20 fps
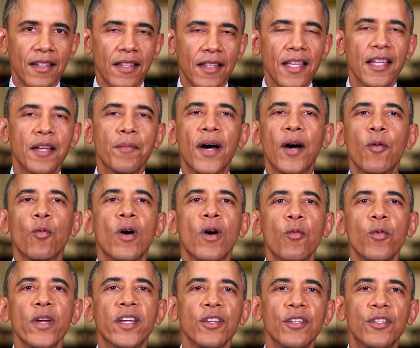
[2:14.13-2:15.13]
Think about
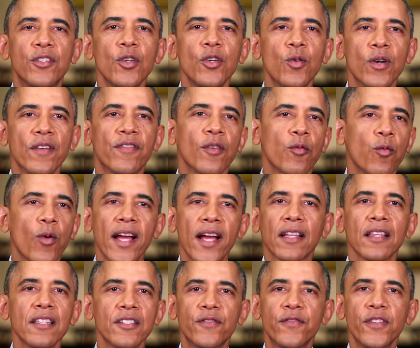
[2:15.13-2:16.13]
what we could do if a
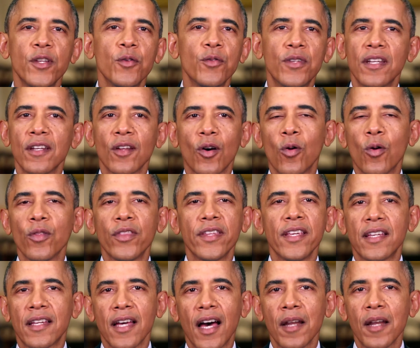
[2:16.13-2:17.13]
reckless few didn't hold
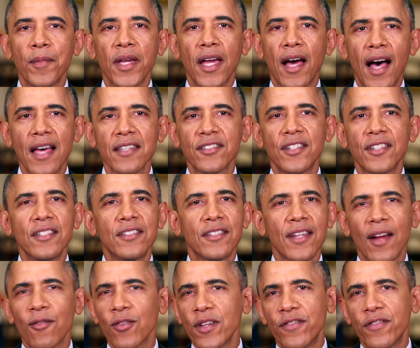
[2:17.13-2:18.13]
the economy
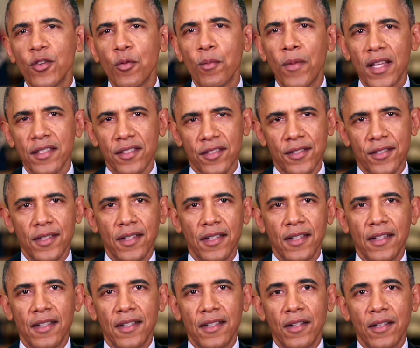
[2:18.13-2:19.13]
hostage every few months,
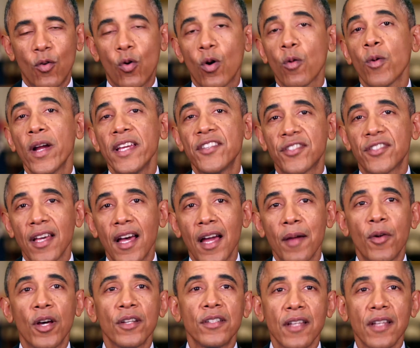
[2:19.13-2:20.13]
or waste
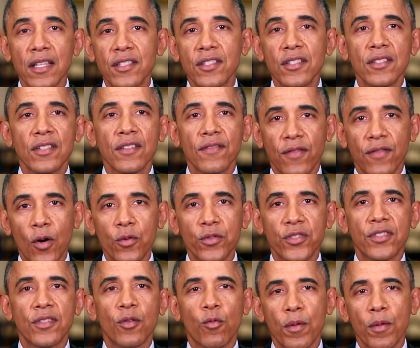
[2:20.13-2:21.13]
time on dozens of
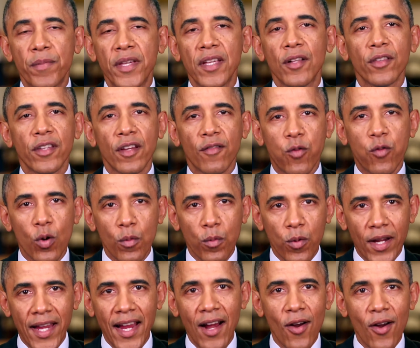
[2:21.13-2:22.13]
votes to repeal the
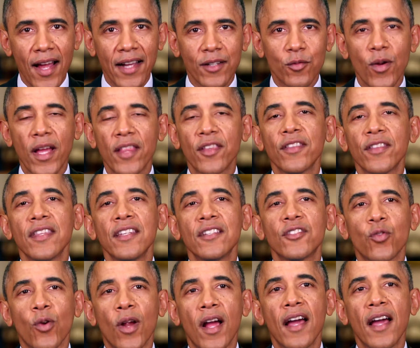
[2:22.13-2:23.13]
Affordable Care Act rather than
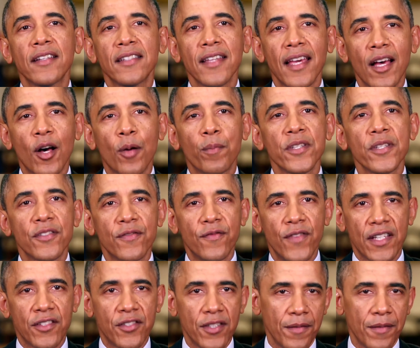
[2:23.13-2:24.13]
try to help us
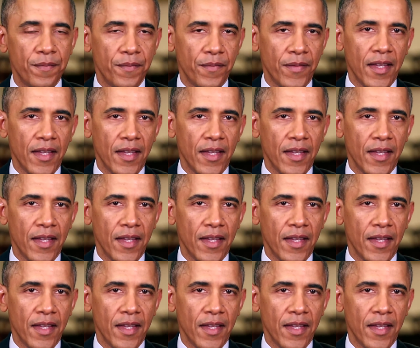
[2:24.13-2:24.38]
fix it.